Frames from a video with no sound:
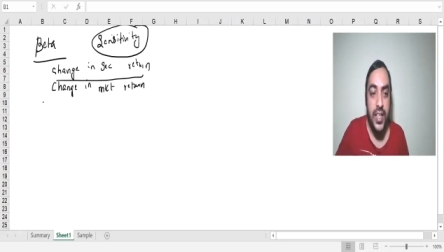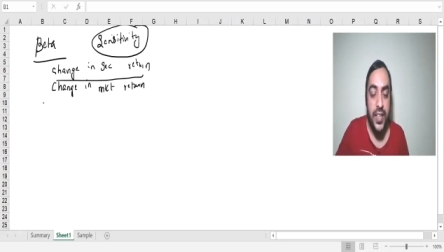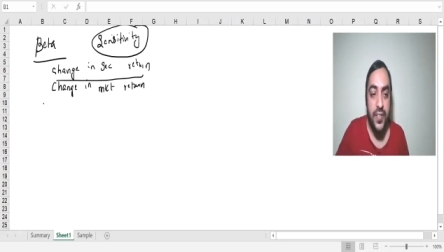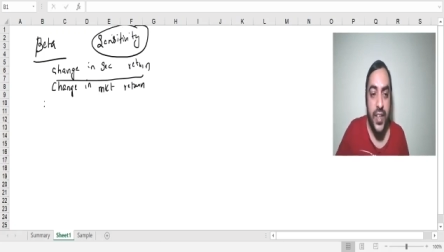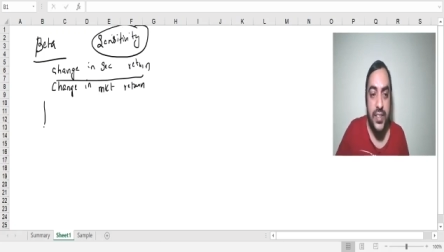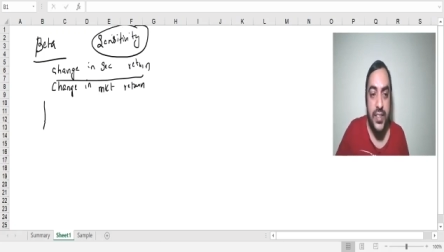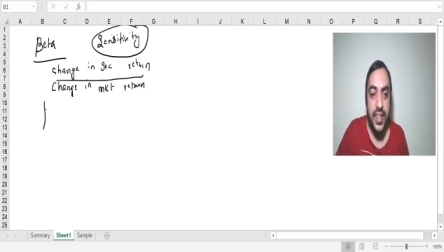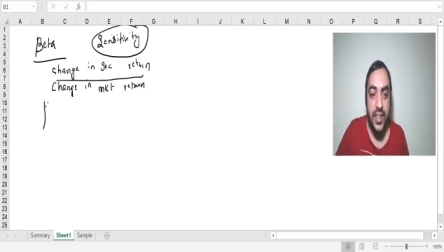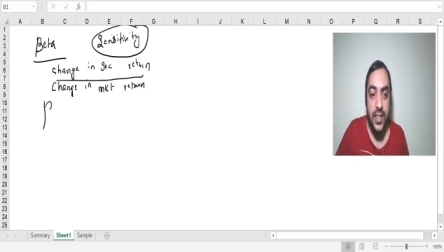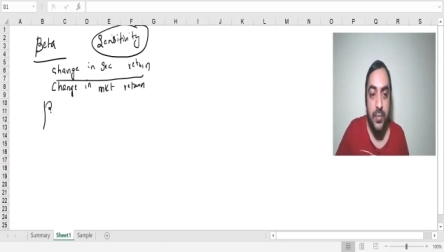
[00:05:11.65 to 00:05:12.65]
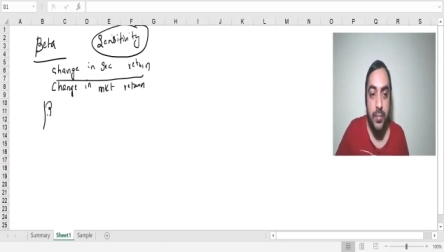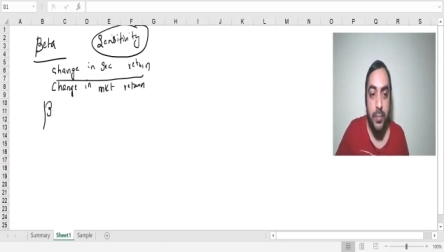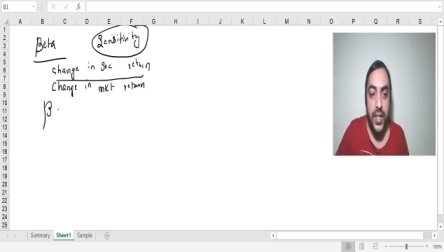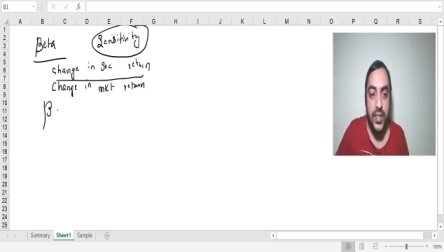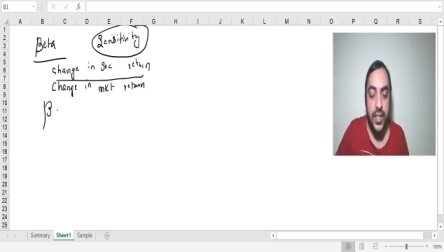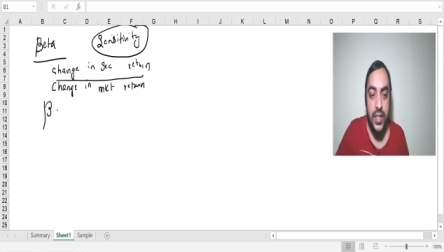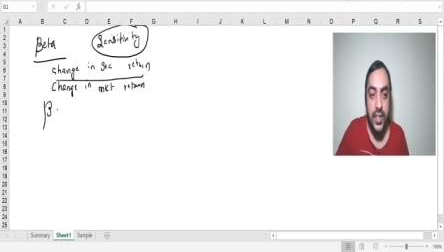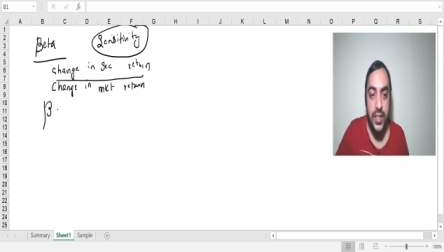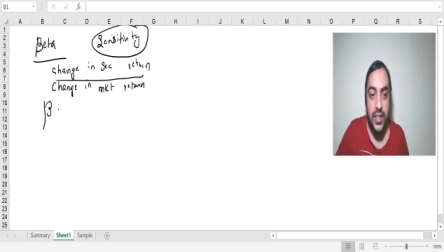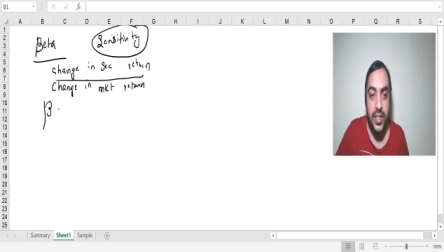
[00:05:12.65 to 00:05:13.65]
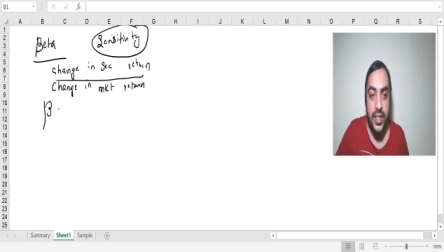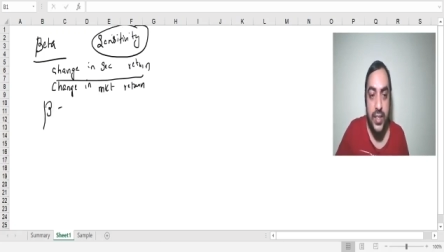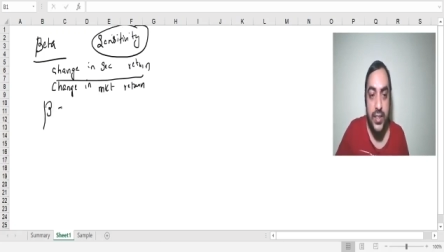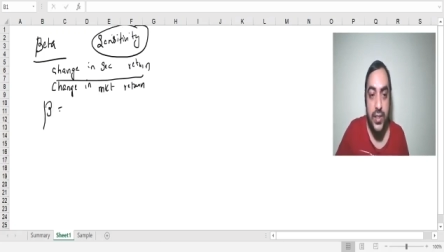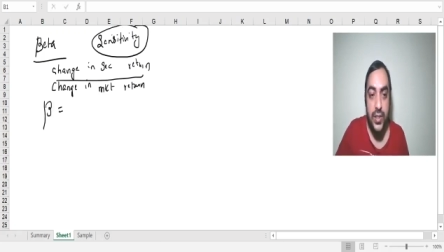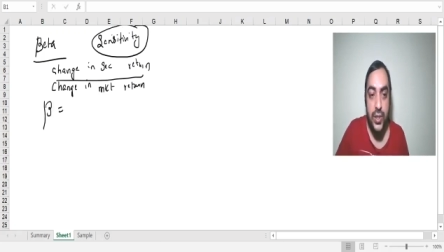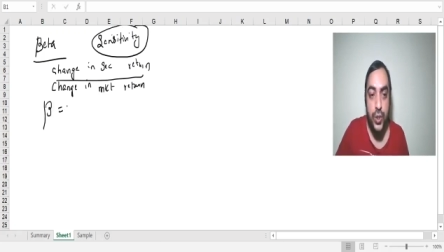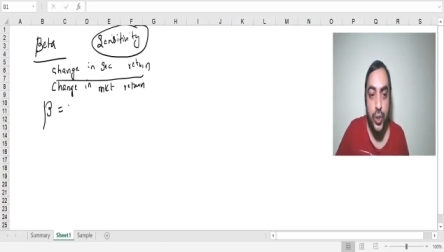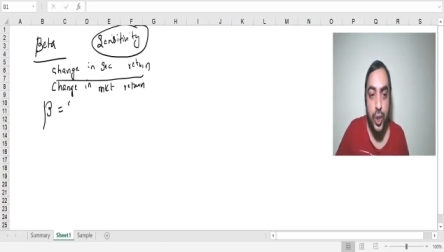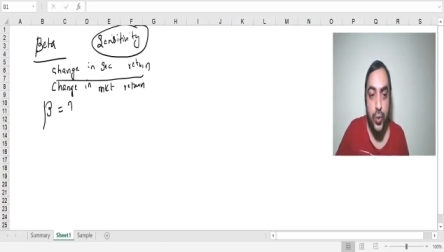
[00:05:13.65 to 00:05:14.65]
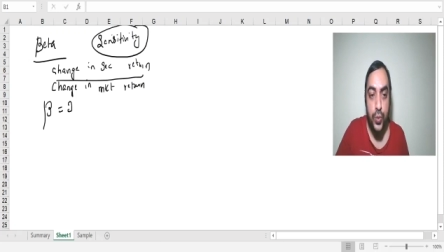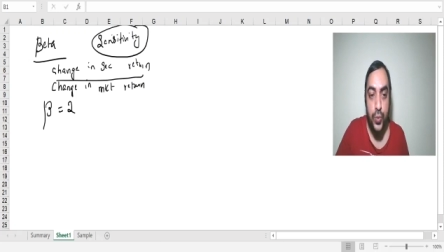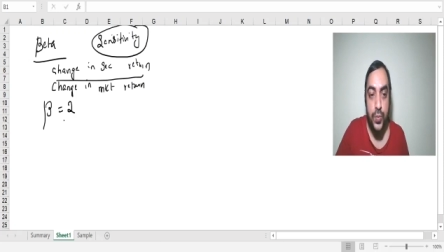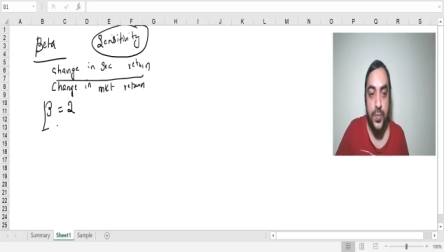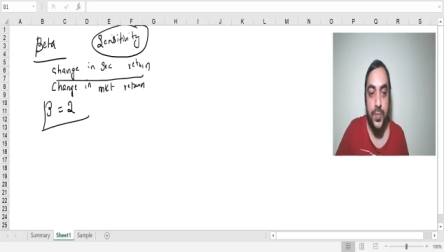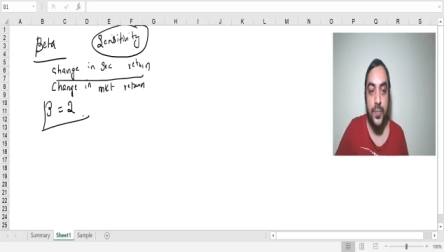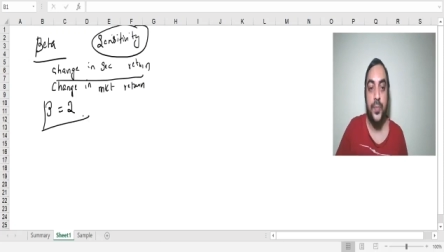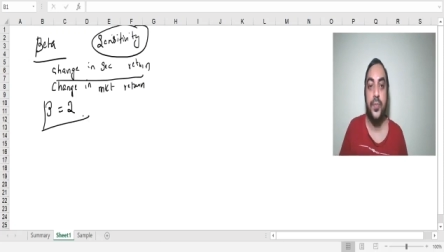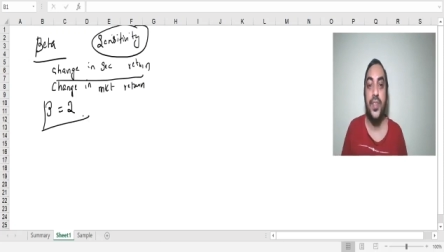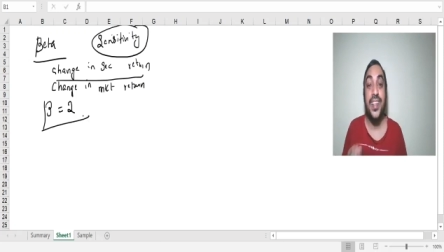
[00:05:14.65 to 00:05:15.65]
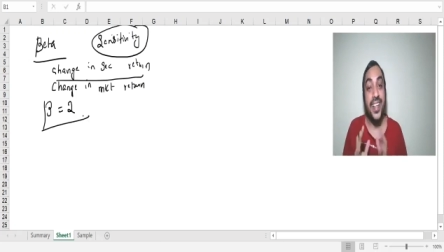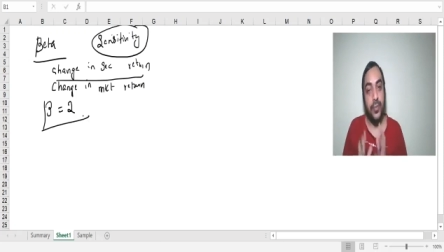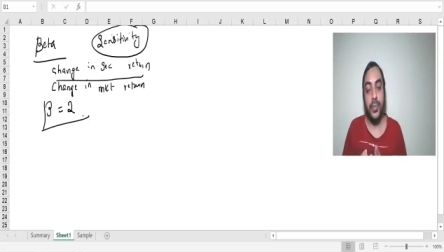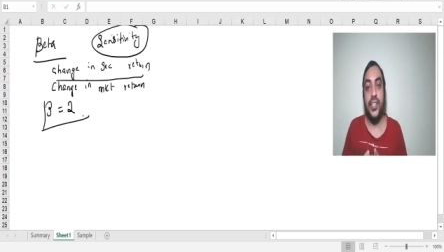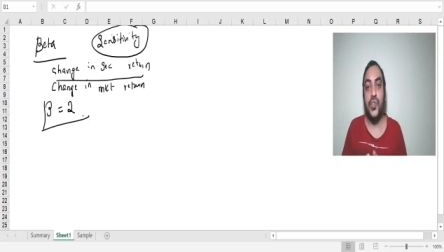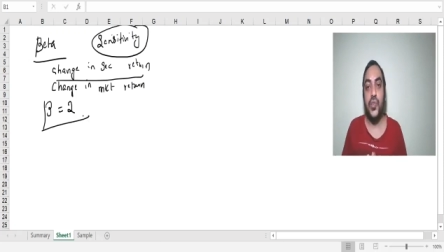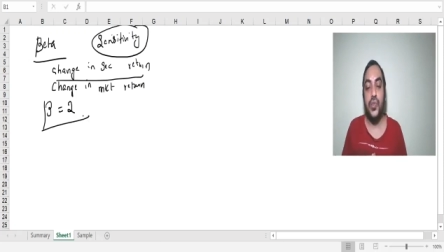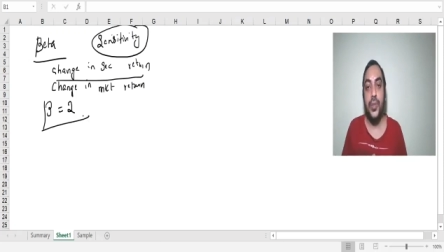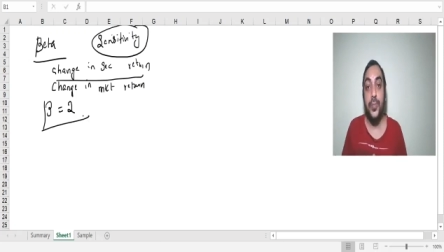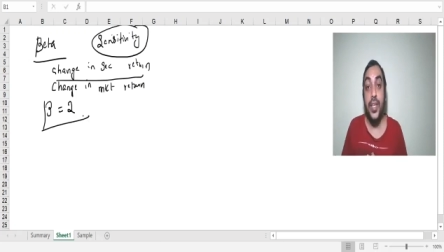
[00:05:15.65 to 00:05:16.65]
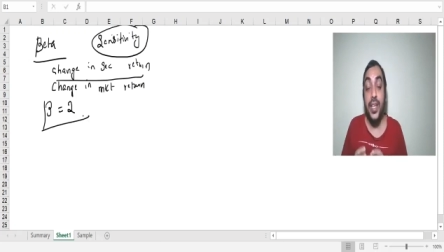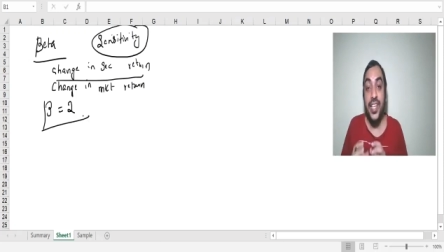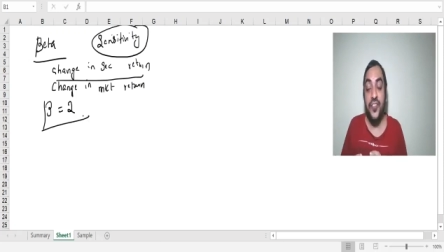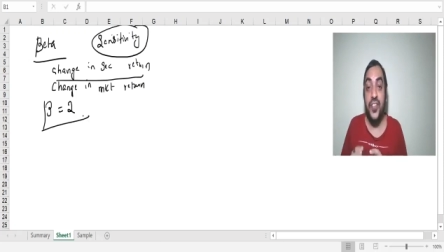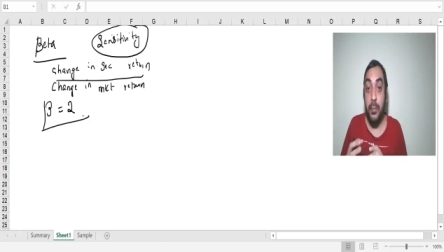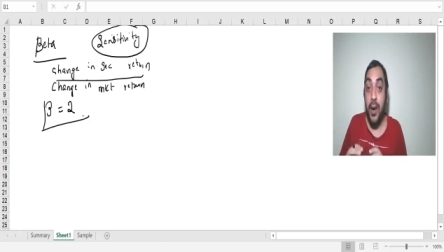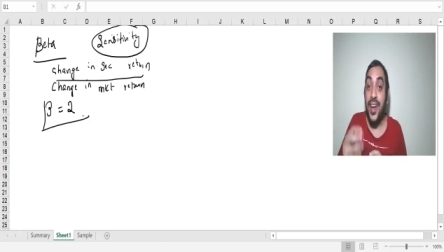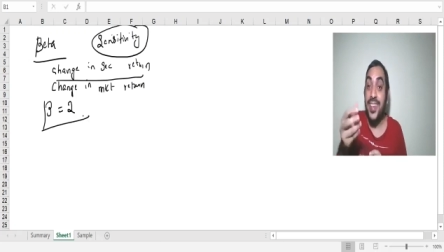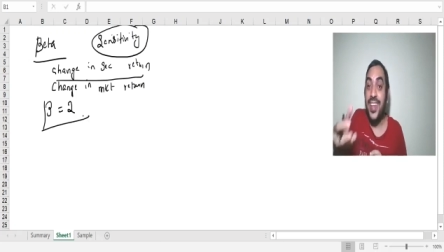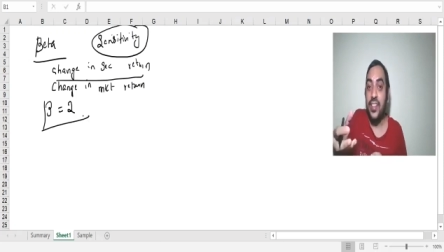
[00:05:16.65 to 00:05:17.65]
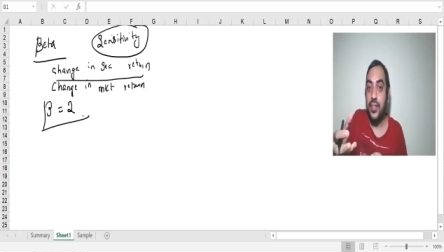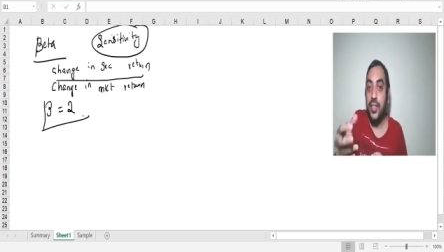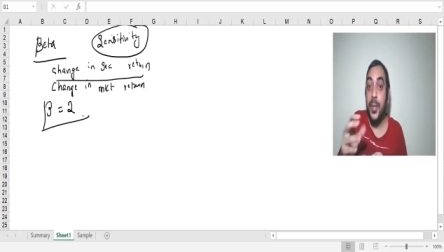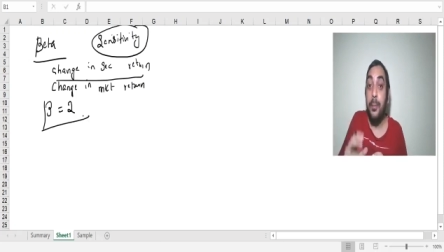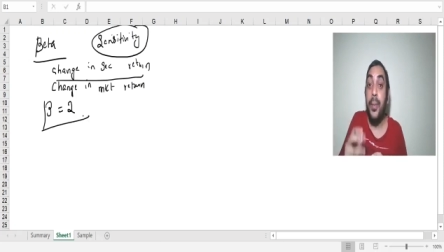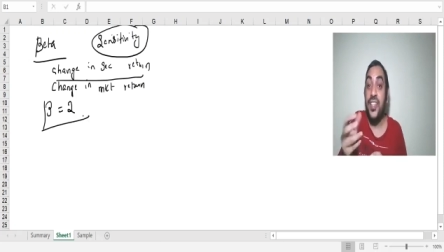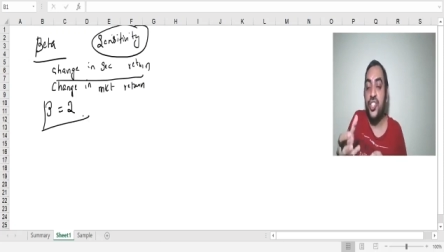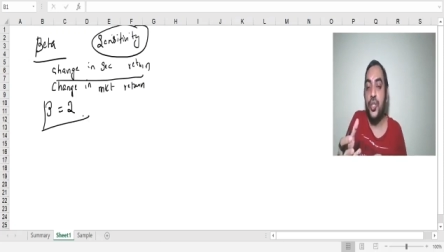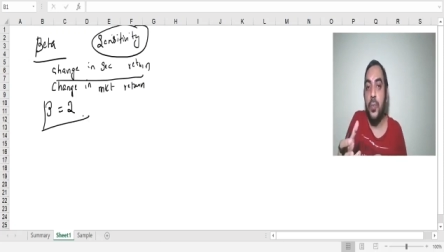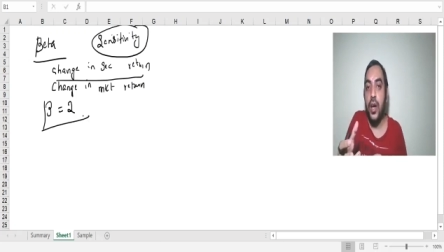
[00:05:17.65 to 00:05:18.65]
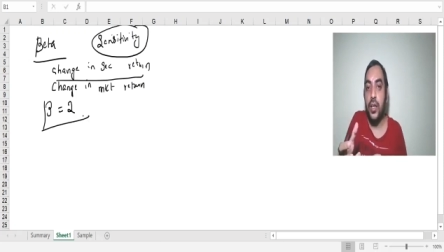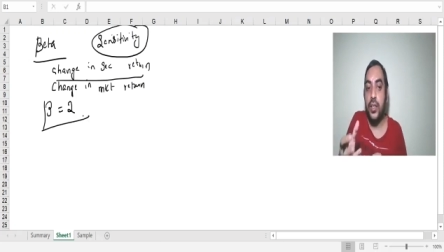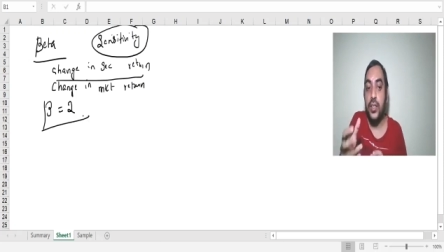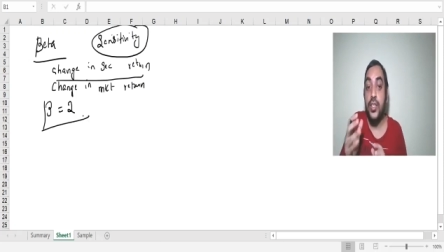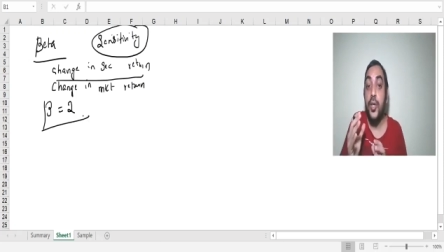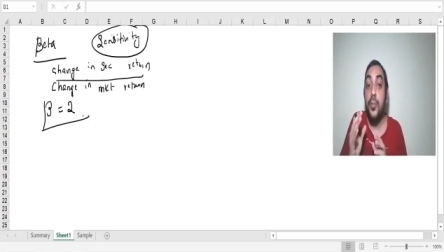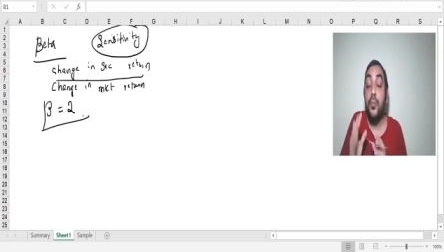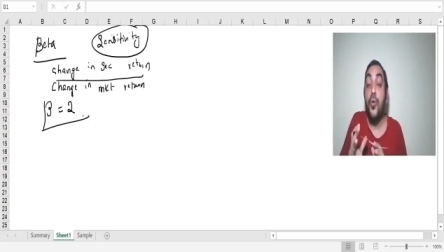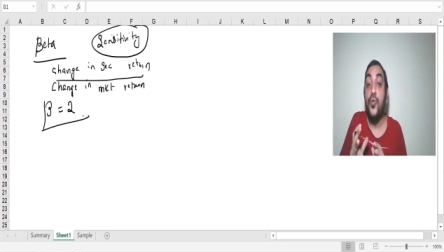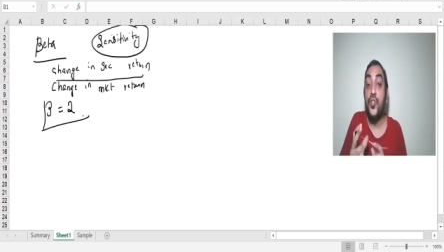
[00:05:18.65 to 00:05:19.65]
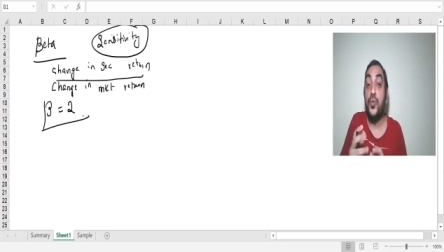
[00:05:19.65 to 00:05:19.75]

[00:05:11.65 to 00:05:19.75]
if I say beta is 2, that means if the market benchmarks moves